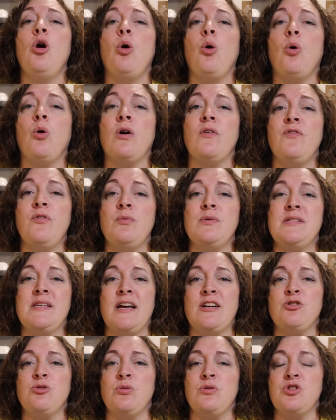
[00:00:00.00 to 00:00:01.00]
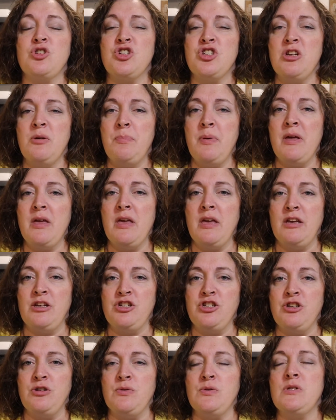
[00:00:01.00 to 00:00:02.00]
or if it was actual shipping
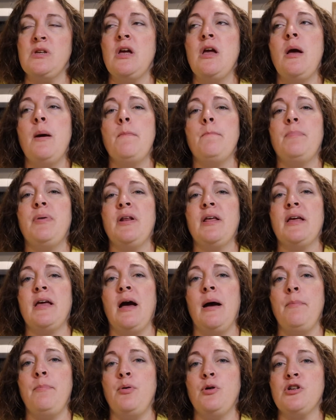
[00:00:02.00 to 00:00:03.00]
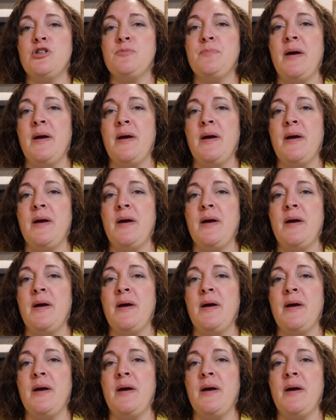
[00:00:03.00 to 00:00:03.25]
issues, but it got pushed